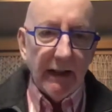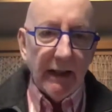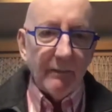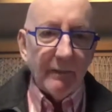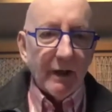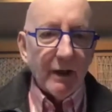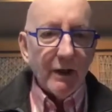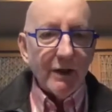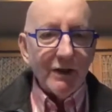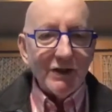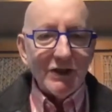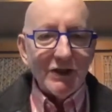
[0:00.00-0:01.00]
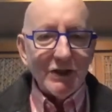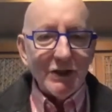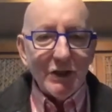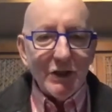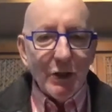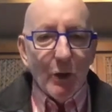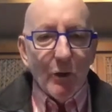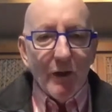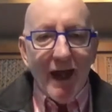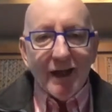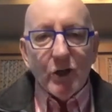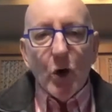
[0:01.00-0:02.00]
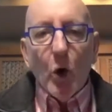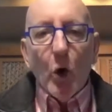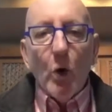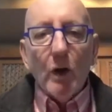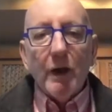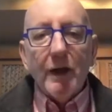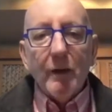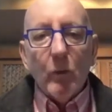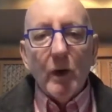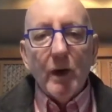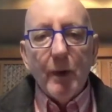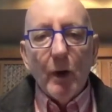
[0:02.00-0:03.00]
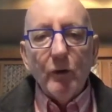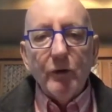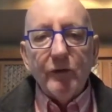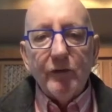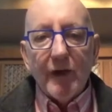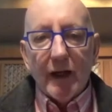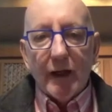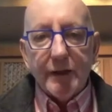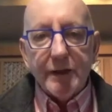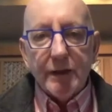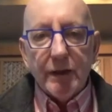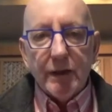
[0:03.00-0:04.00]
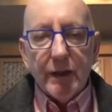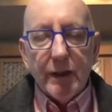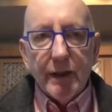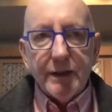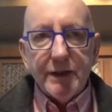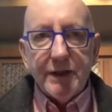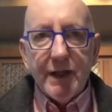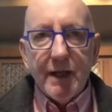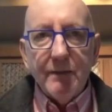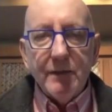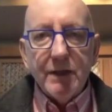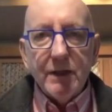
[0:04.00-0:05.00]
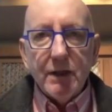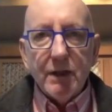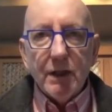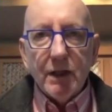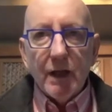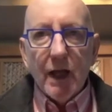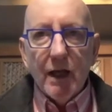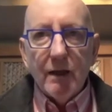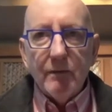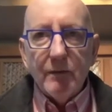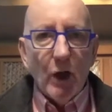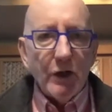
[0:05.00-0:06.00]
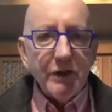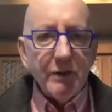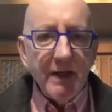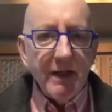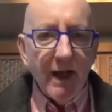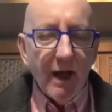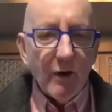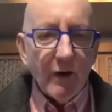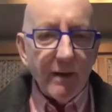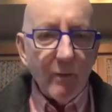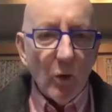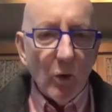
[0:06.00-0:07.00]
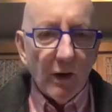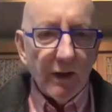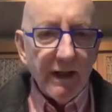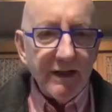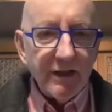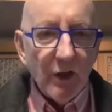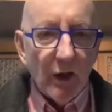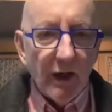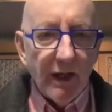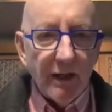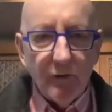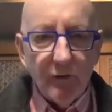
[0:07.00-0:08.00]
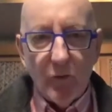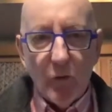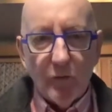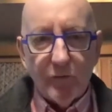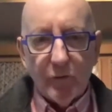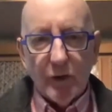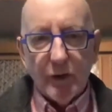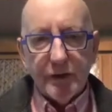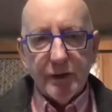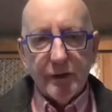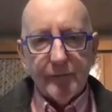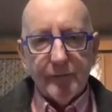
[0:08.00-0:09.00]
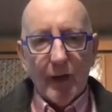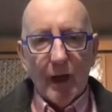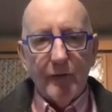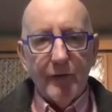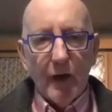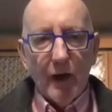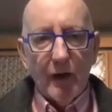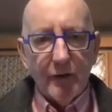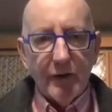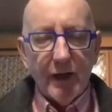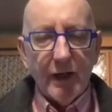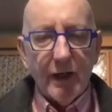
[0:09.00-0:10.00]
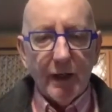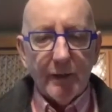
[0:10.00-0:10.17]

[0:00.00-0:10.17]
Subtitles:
Because, that call that we both felt seemed not to be there anymore, at least not in the forefront of our thinking.